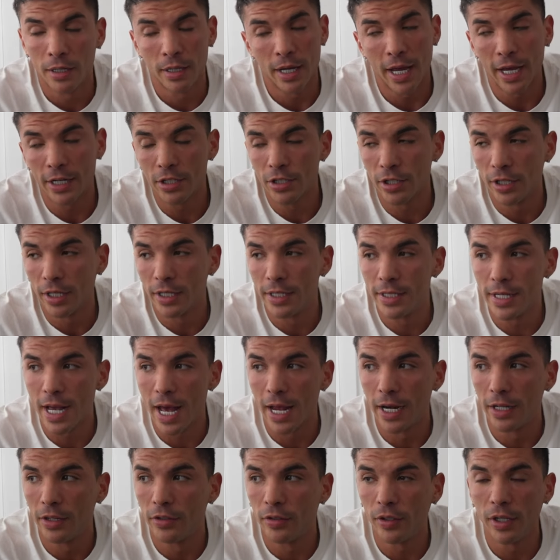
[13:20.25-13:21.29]
Actually
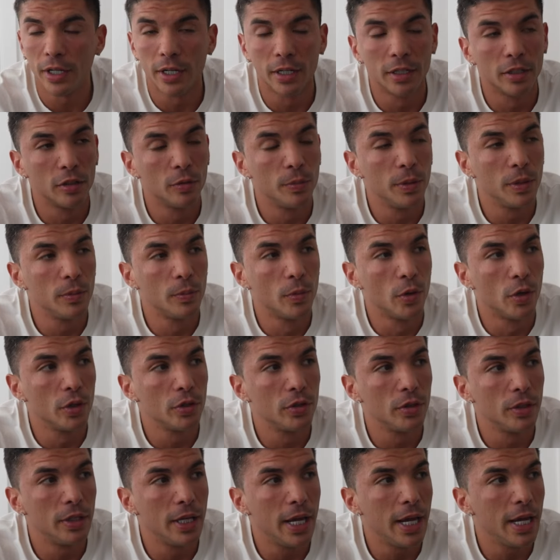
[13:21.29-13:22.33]
excited to eat a little bit more
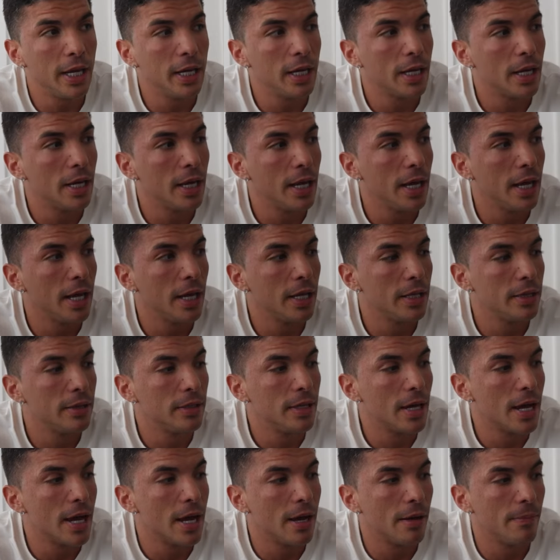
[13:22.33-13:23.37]
today, and
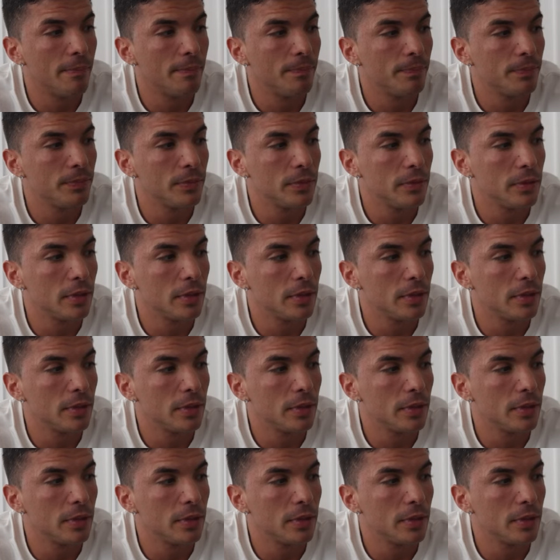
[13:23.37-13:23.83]
um,